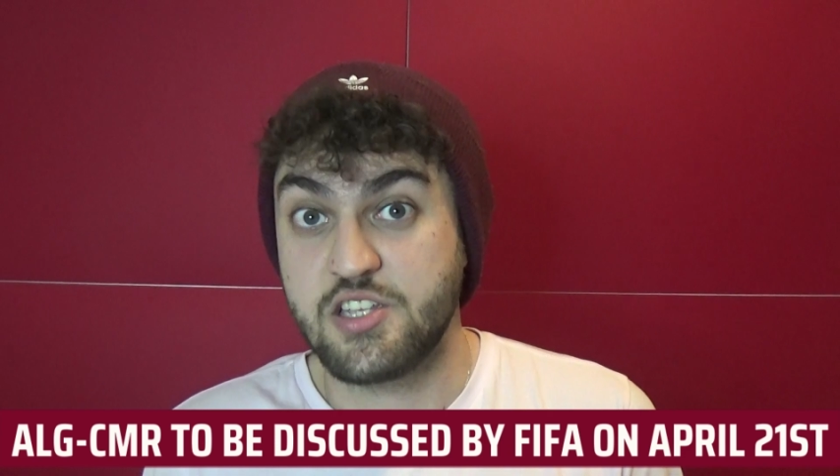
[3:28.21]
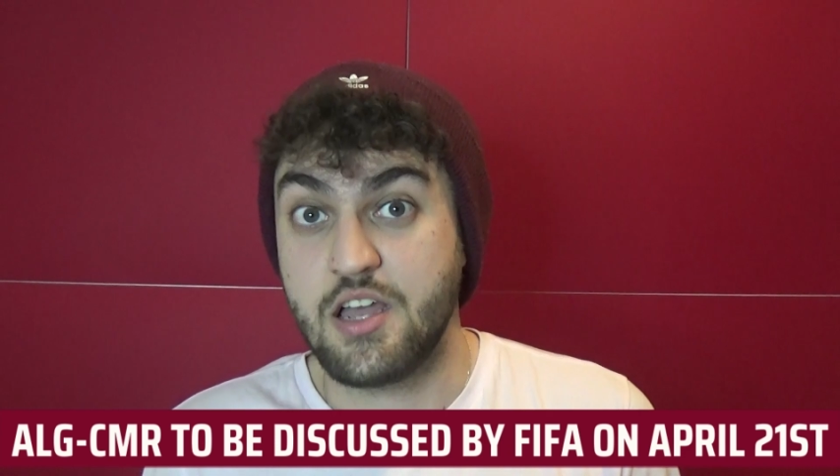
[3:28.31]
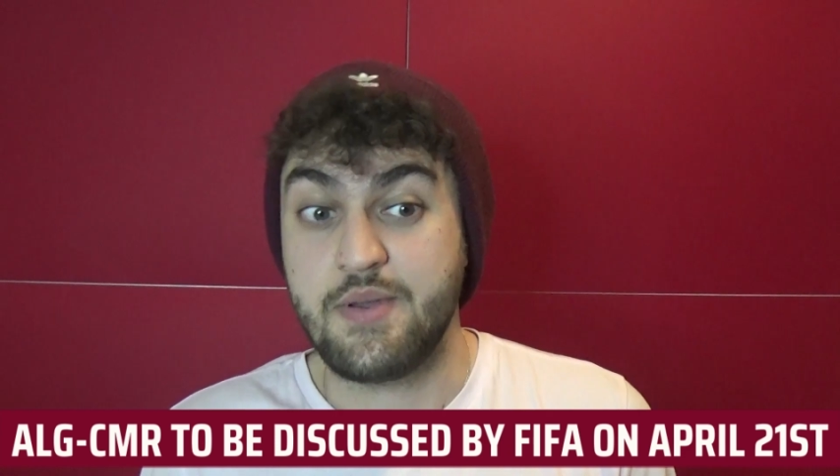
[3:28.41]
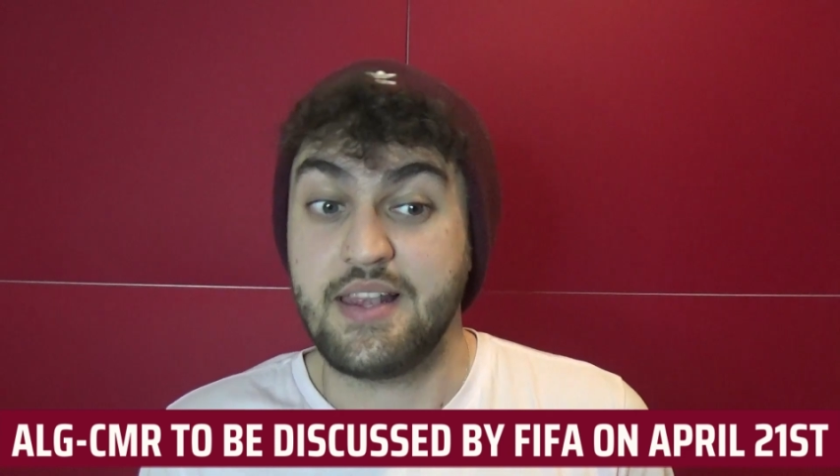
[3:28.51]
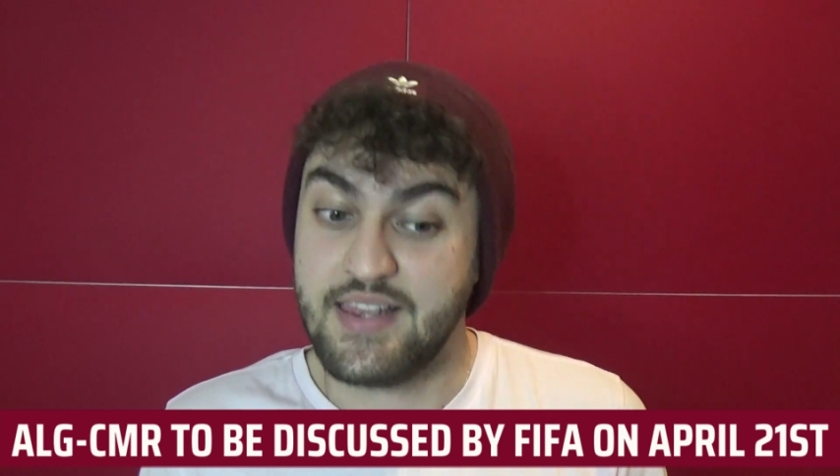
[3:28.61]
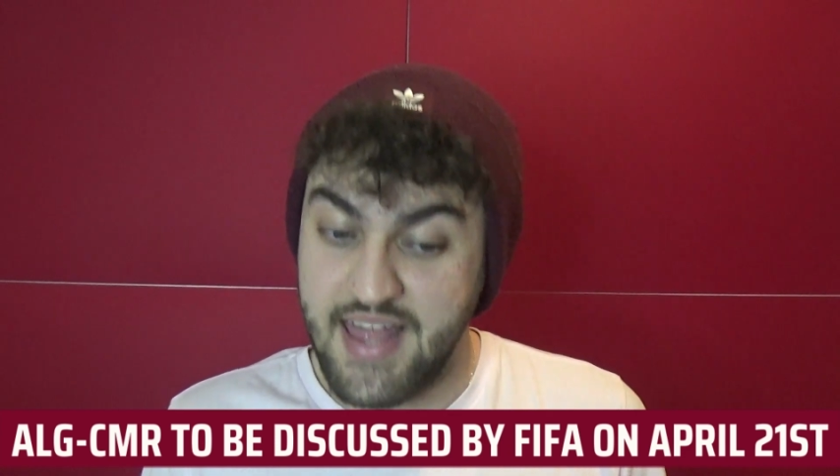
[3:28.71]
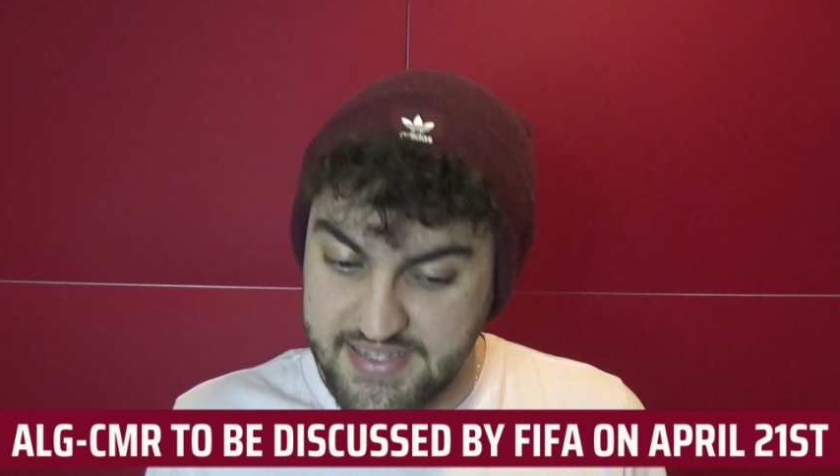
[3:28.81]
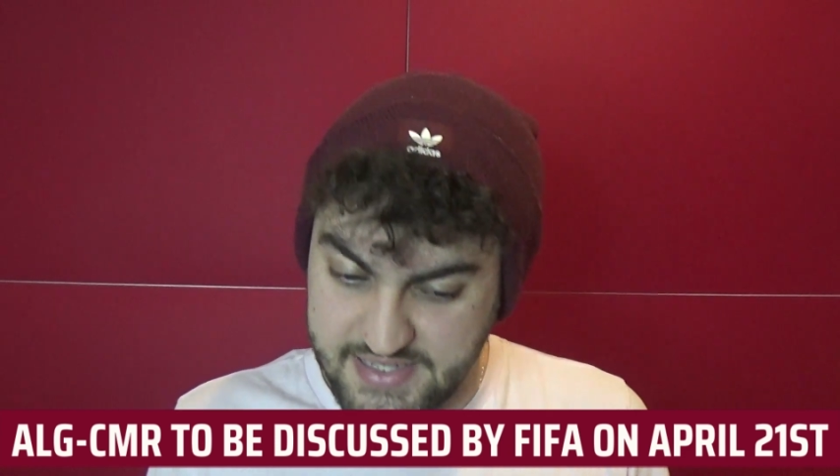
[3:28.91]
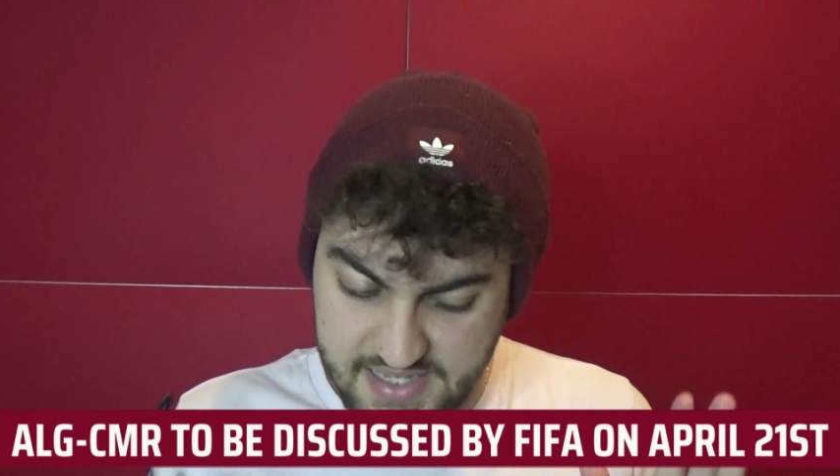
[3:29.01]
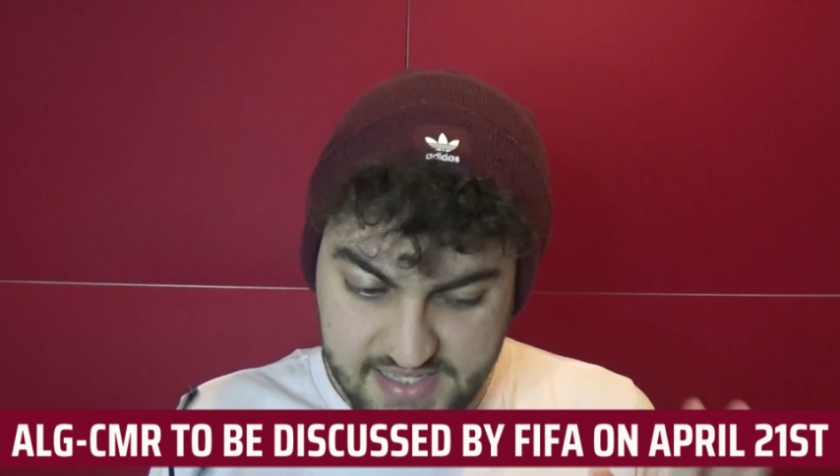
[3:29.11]
So it,
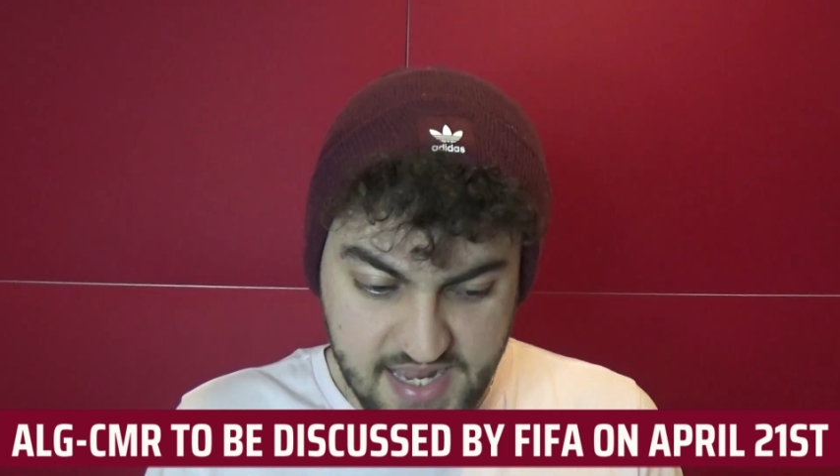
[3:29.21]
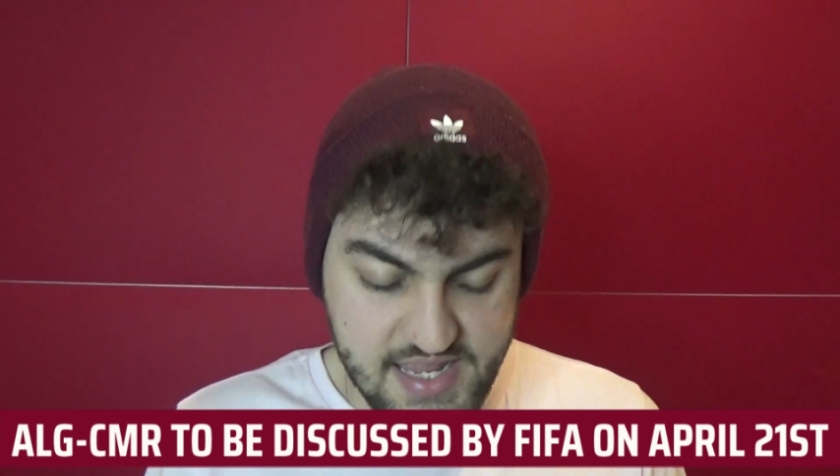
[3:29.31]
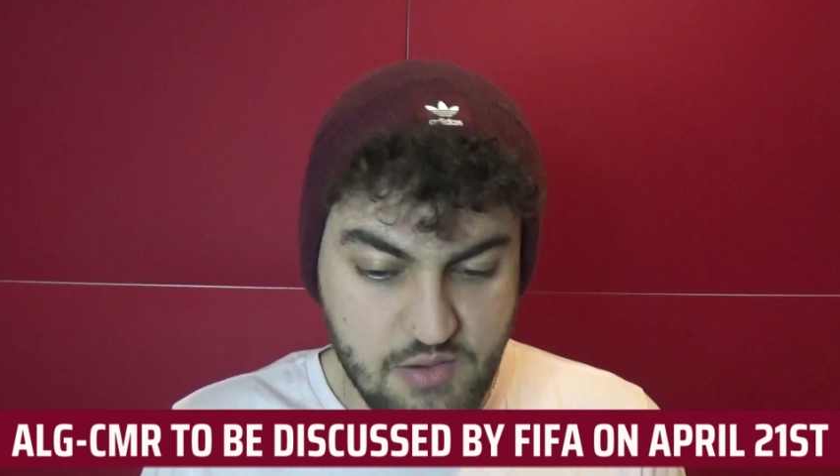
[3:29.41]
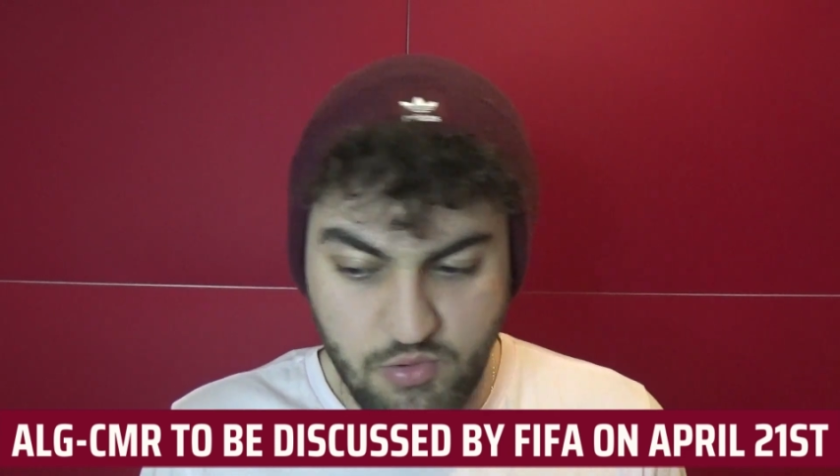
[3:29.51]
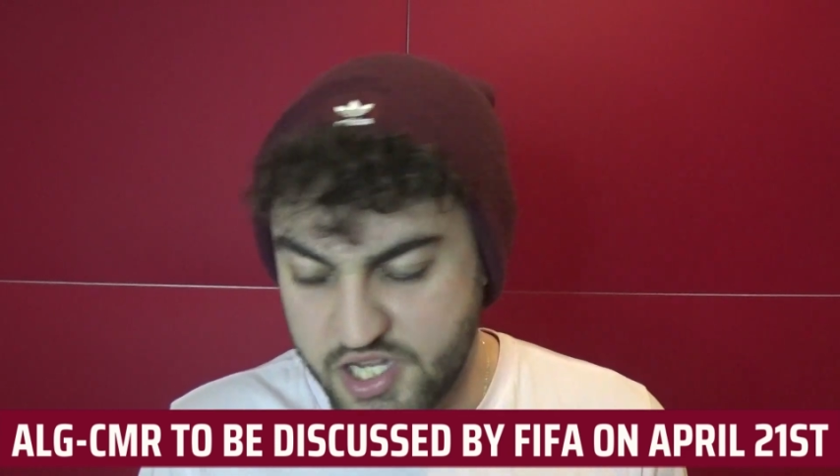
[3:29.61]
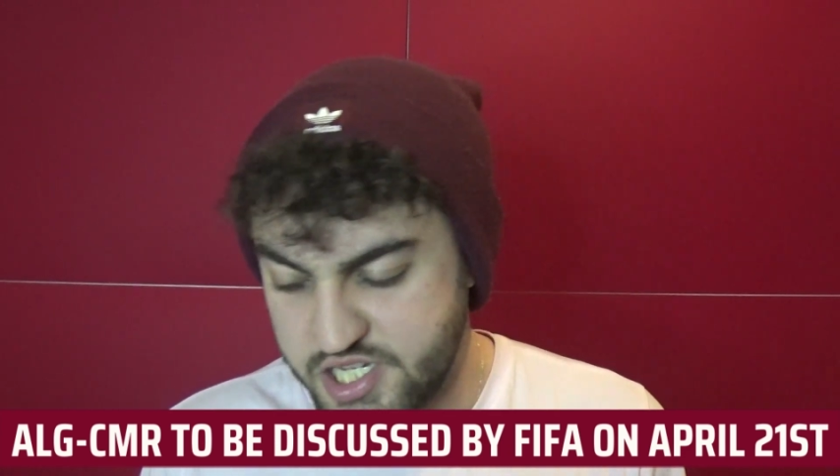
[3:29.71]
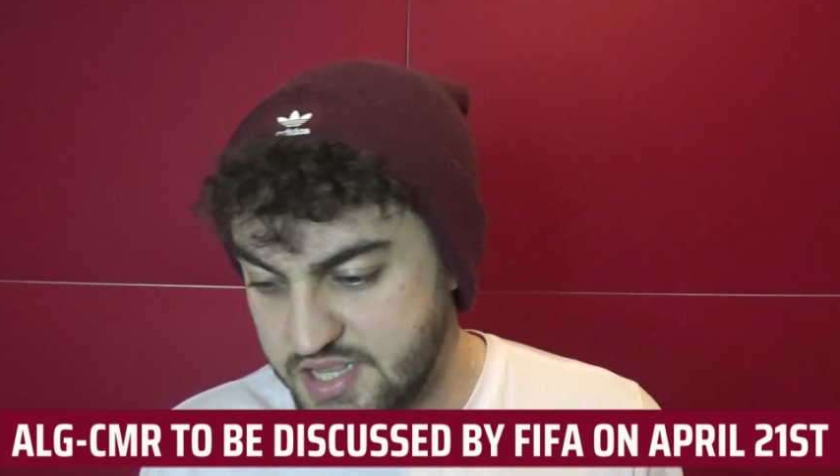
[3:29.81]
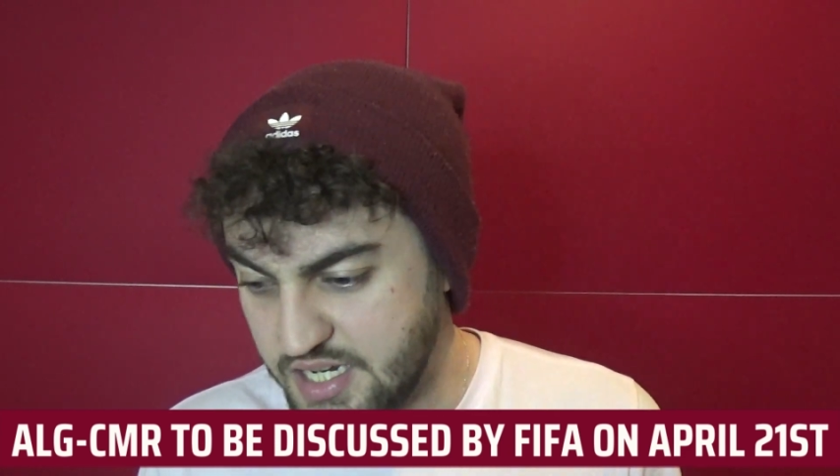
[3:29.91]
let's continue watching